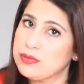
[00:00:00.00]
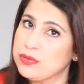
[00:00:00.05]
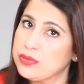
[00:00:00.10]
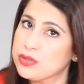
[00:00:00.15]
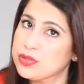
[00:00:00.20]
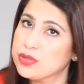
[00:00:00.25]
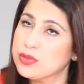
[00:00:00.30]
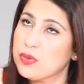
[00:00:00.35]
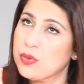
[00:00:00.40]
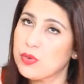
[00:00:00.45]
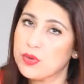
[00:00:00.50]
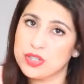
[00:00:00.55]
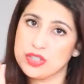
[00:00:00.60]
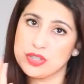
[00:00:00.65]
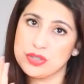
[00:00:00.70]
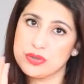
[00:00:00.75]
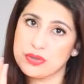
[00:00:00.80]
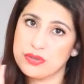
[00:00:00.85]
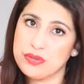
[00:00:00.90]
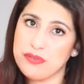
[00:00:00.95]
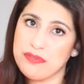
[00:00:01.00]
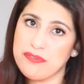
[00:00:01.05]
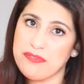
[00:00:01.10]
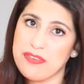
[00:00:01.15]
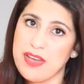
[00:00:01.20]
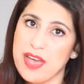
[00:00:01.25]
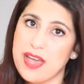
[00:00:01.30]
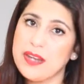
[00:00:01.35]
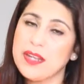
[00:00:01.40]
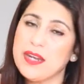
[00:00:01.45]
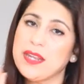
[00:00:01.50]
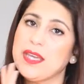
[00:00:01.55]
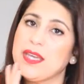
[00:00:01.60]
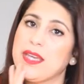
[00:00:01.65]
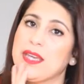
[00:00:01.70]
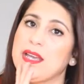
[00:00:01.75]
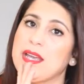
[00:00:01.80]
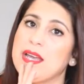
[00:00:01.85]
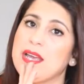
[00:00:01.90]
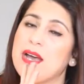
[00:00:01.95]
looks gorgeous on your
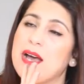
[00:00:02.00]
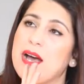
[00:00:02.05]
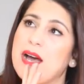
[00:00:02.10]
vanity.